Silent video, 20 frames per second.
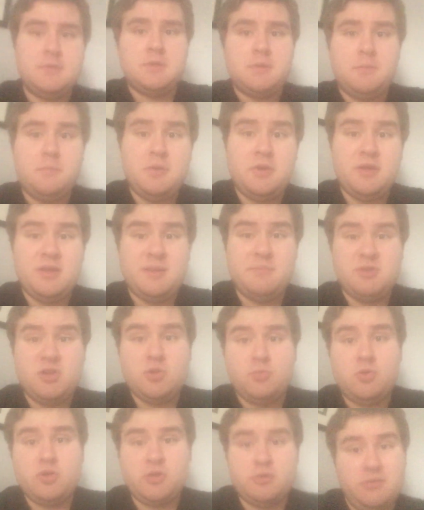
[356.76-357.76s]
But let me
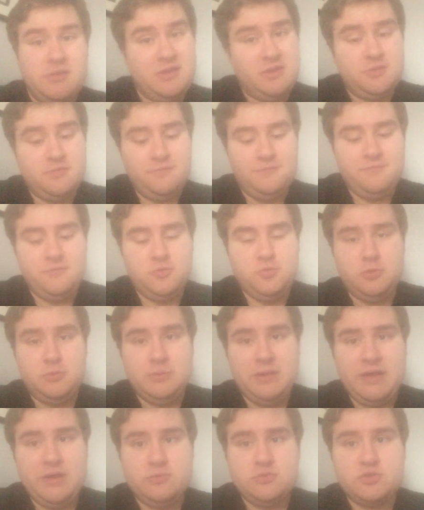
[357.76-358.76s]
know what you think of Voodoo
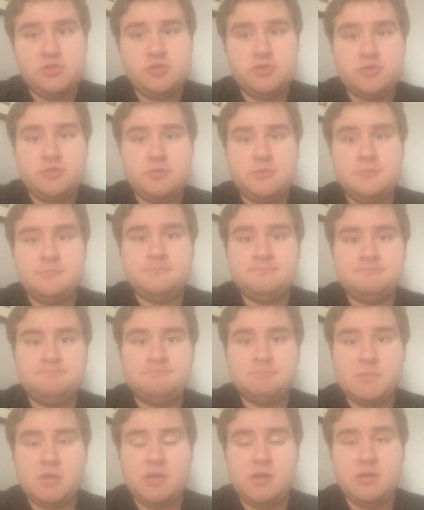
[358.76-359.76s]
Lounge,
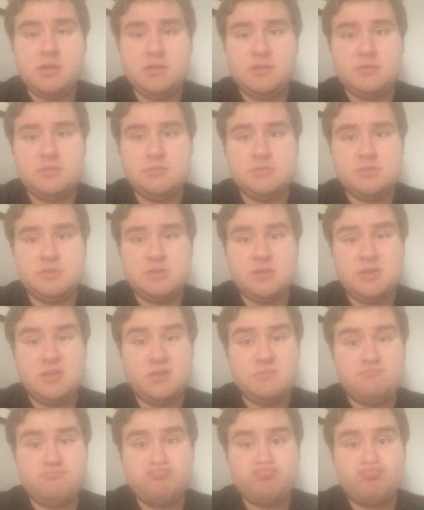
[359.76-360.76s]
and
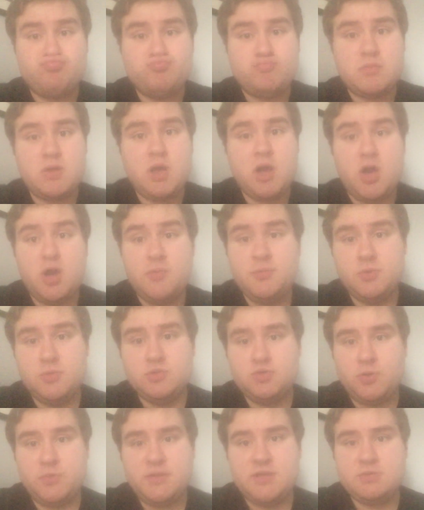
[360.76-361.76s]
yeah, I hope you
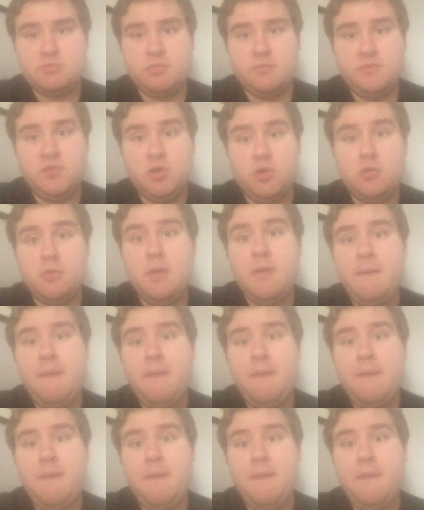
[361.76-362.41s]
enjoyed this review.